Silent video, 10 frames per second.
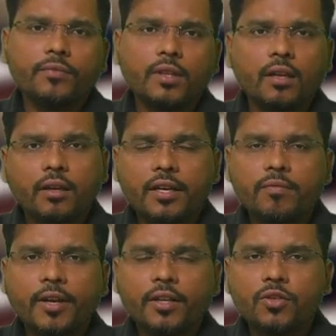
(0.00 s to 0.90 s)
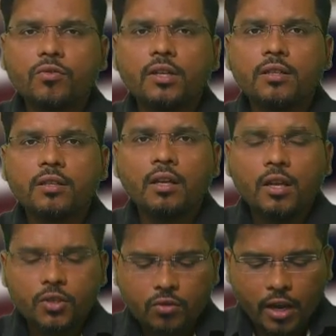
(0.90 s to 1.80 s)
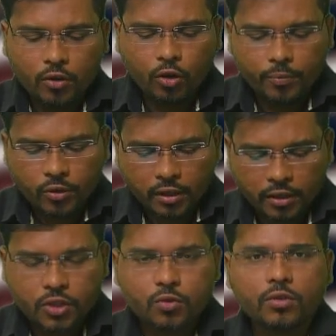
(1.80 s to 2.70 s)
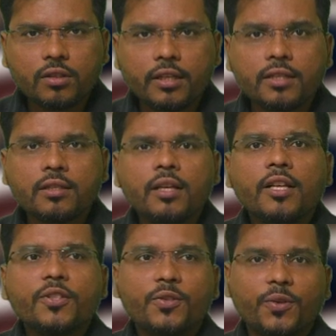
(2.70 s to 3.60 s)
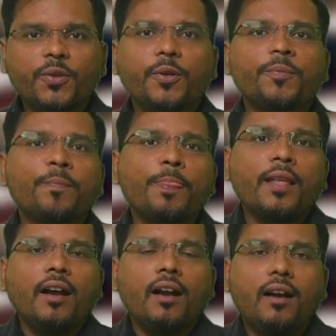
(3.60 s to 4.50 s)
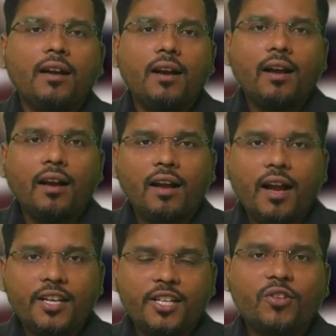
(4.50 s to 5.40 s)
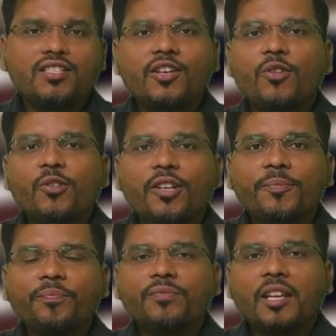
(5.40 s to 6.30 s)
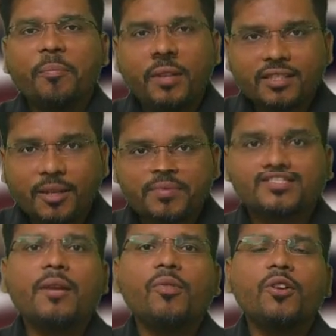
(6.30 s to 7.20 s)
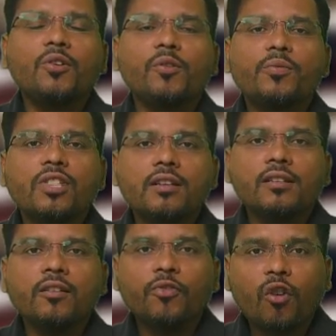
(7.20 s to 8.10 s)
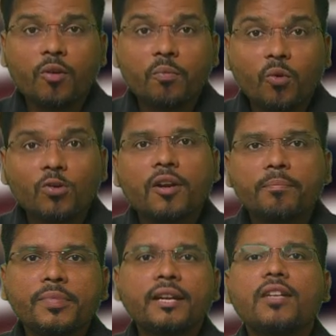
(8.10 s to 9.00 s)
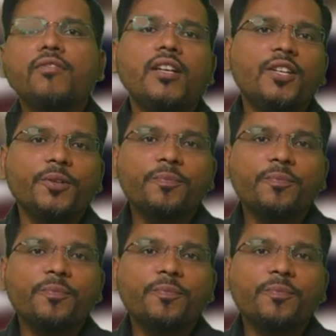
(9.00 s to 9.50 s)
Right, my dear students? So I hope you understood this. So I request everyone, please subscribe our YouTube channel for more updated video.